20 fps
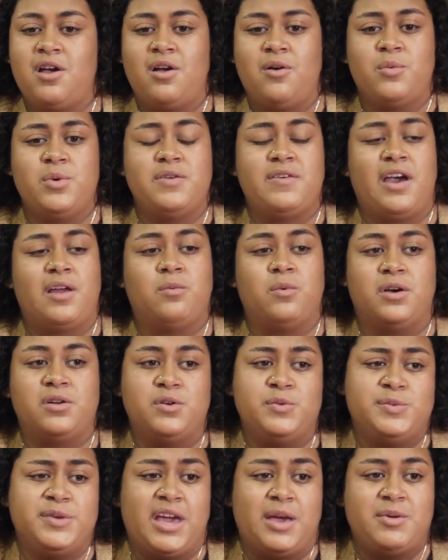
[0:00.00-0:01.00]
We've had one
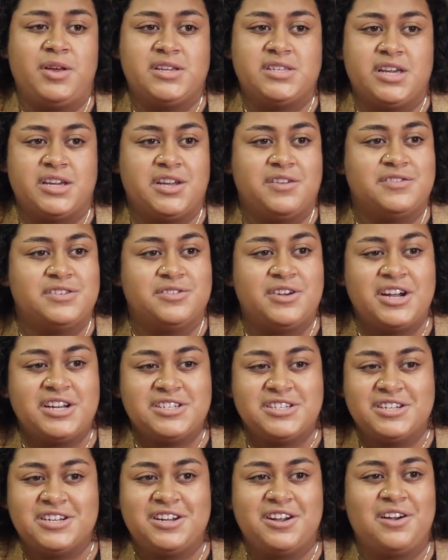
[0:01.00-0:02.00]
who became an executive
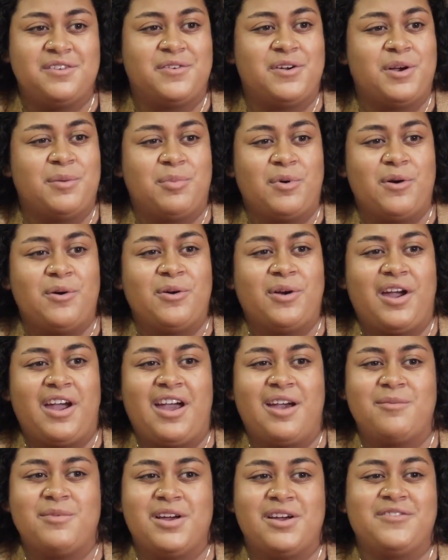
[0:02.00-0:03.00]
director of her program,